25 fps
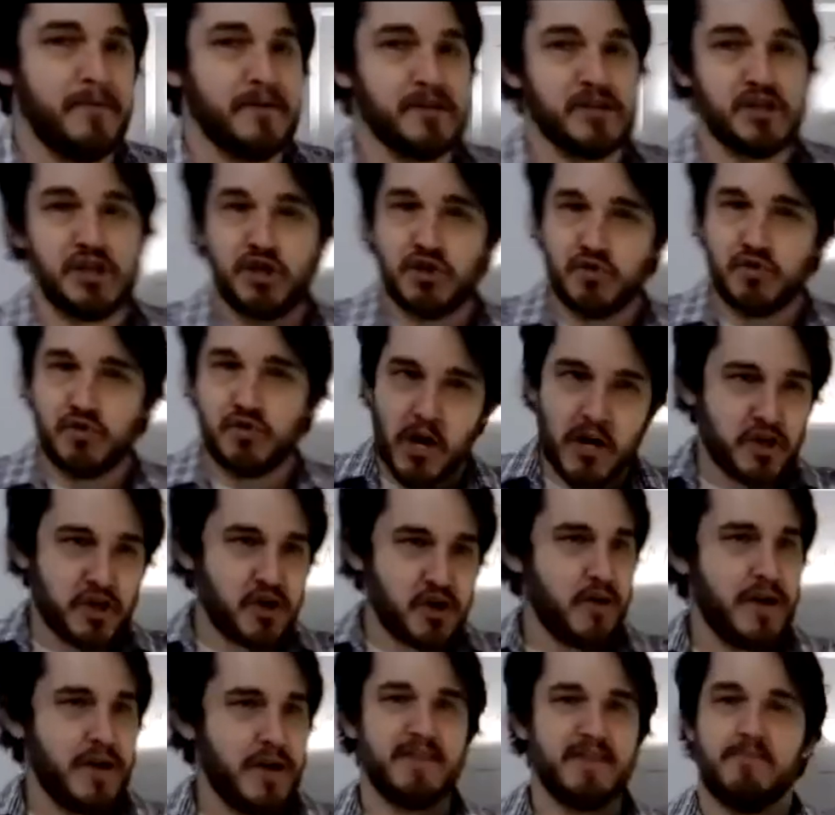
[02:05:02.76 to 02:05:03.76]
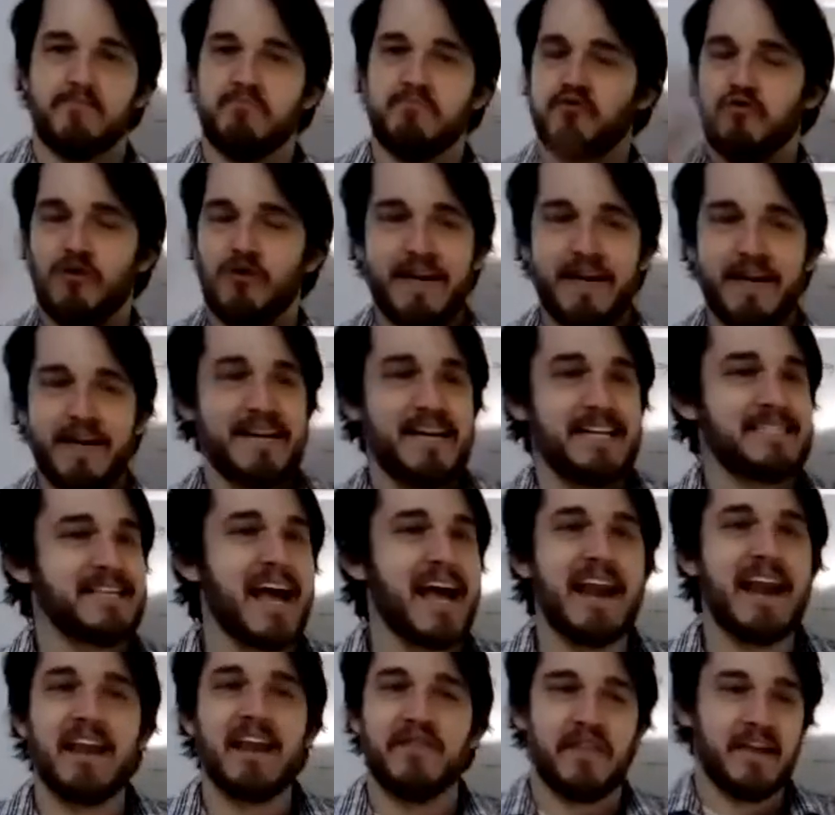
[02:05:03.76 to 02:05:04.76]
the structuring, the prettiness,
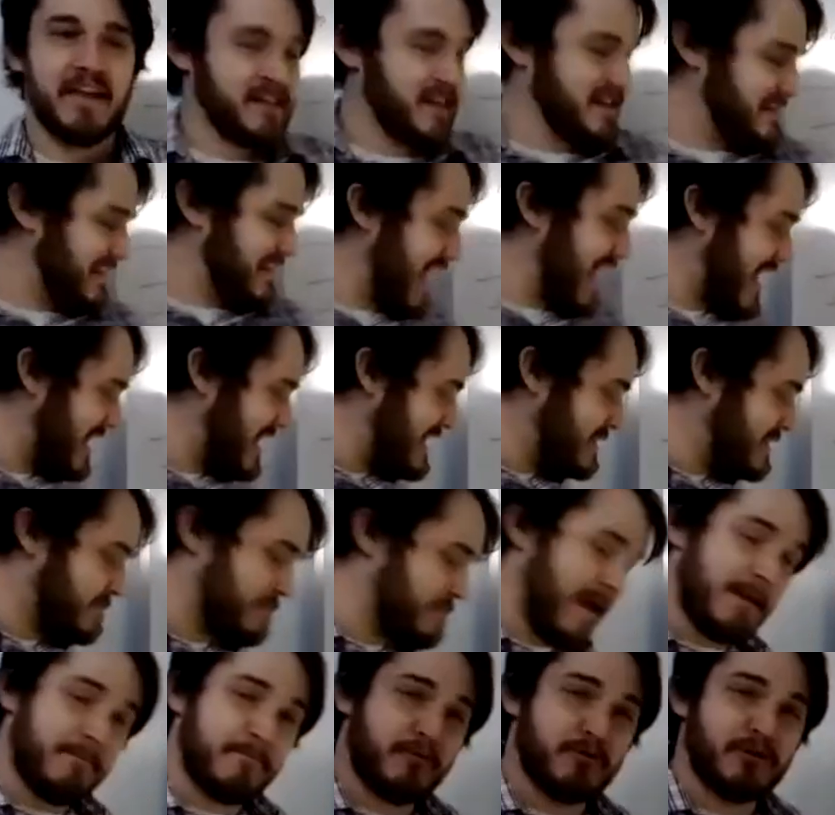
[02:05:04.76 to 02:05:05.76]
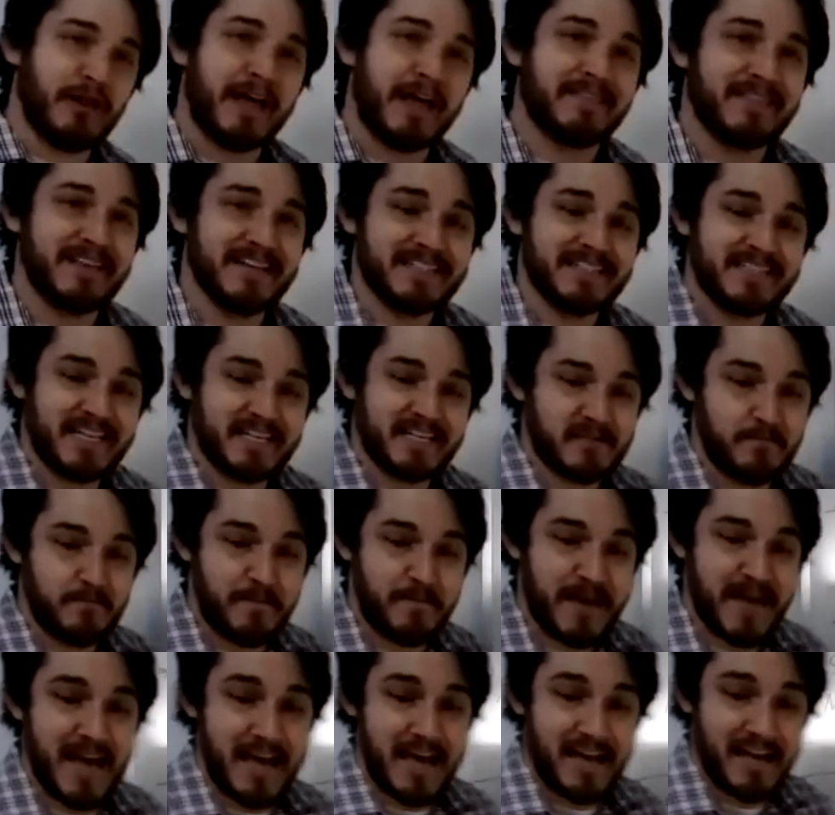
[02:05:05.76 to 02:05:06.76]
anything like that. In a paper like this, it's
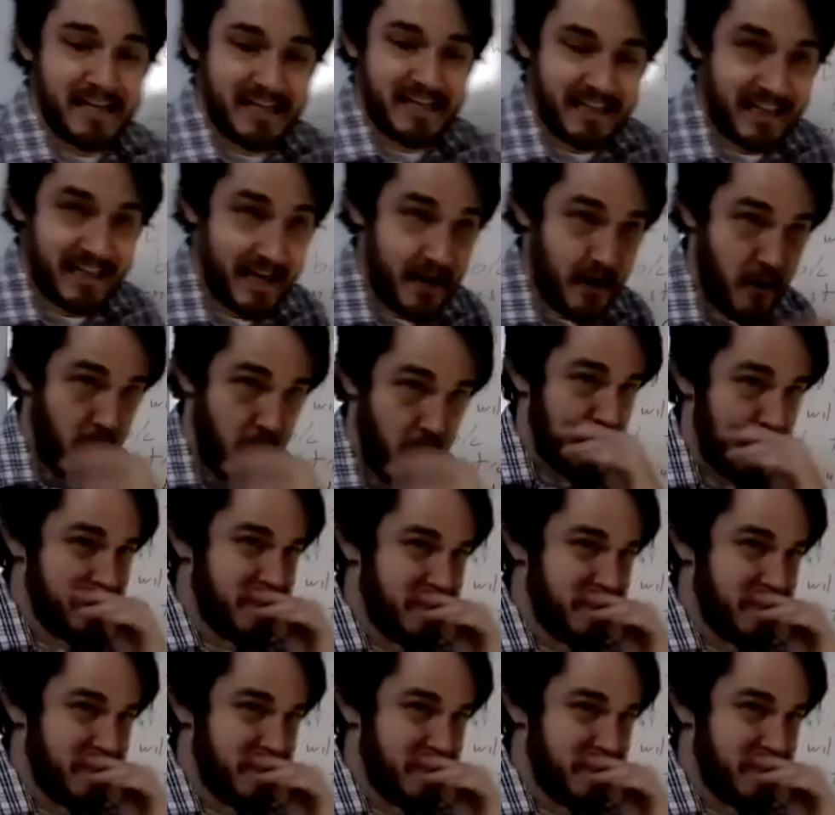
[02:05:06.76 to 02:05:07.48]
being clear.